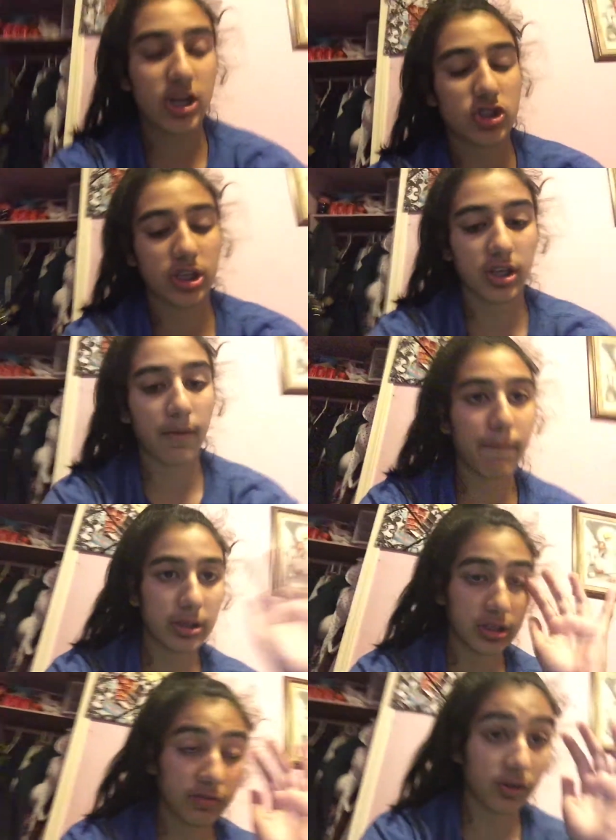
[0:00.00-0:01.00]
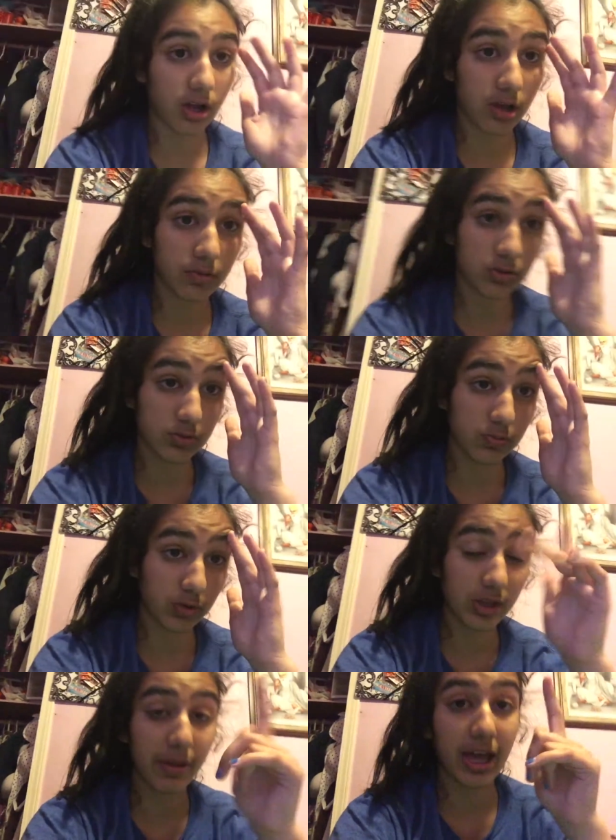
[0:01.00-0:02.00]
I just, like, completely forgot, which was
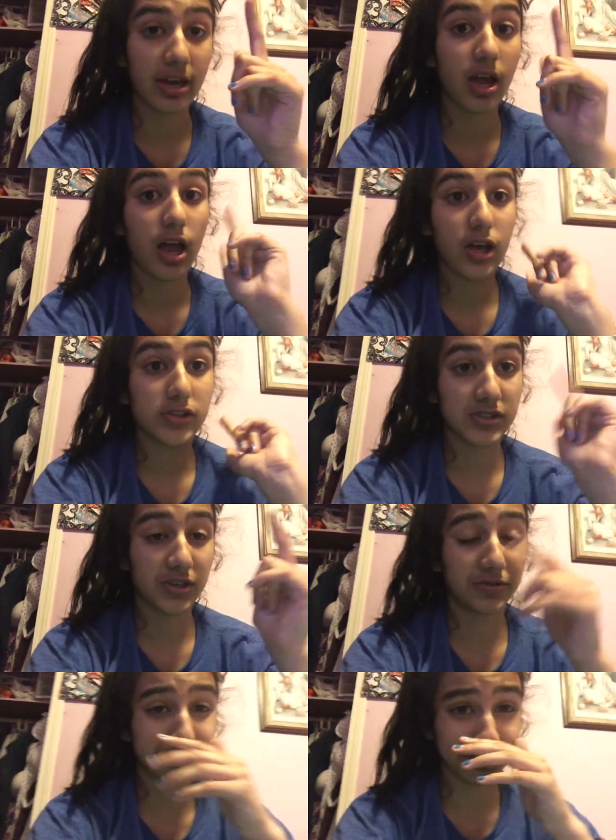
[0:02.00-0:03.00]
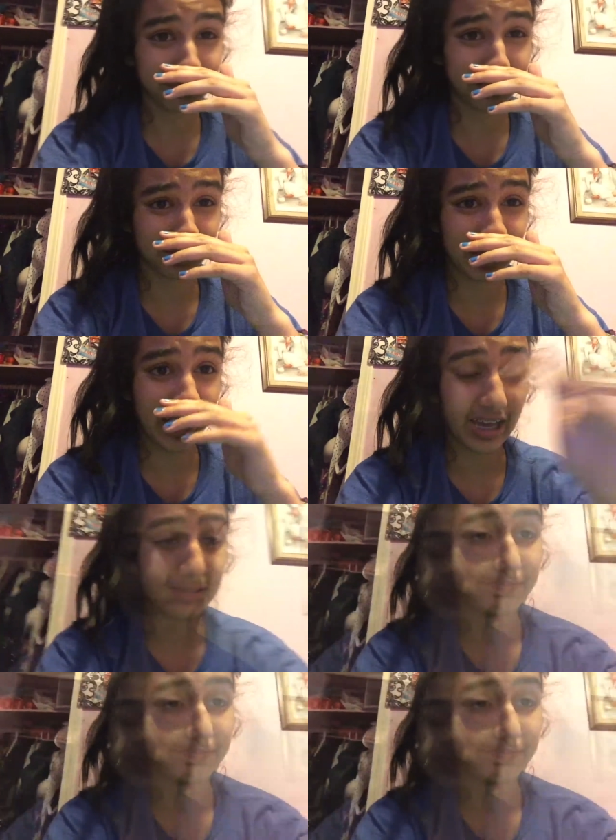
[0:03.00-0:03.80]
really bad. So, yeah.